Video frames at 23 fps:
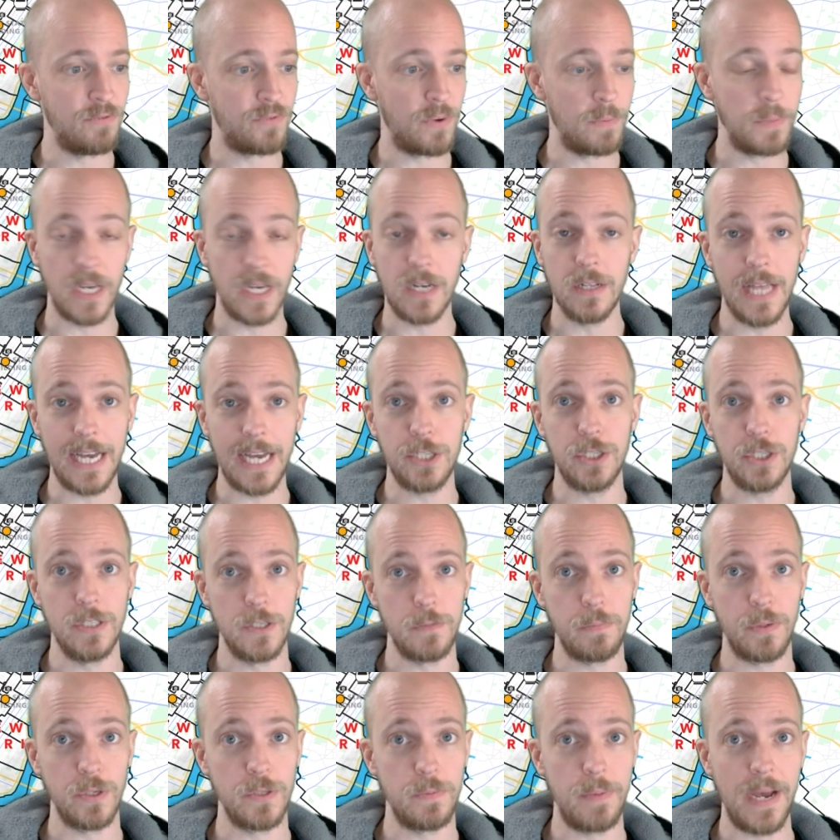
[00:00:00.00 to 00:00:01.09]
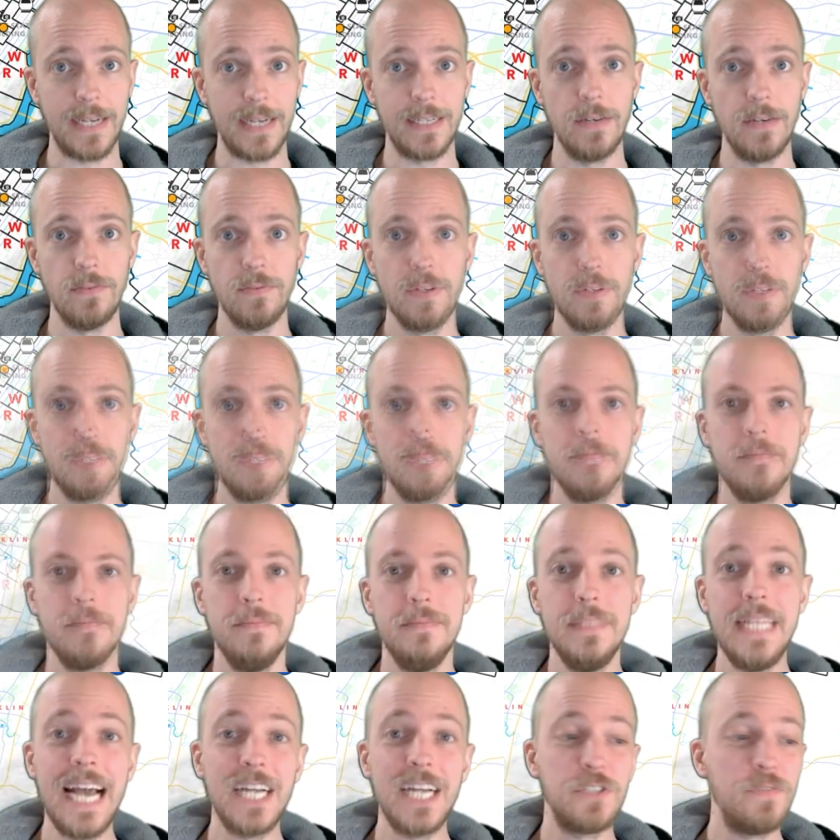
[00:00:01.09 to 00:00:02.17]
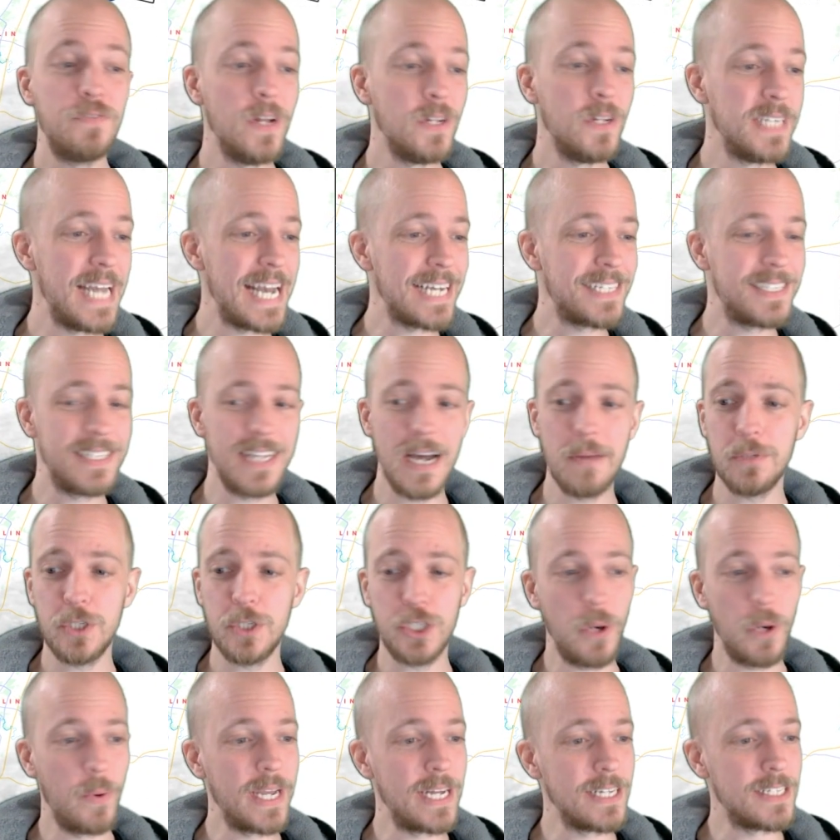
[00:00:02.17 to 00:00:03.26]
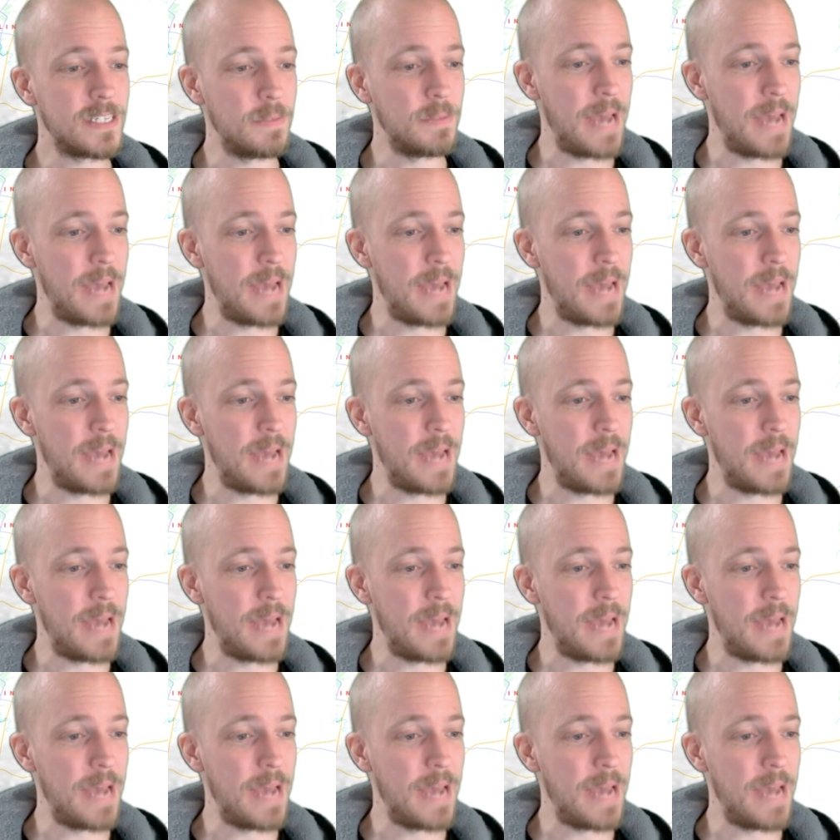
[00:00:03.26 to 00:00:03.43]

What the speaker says: from the collections perspective. Nashville next up, showing us some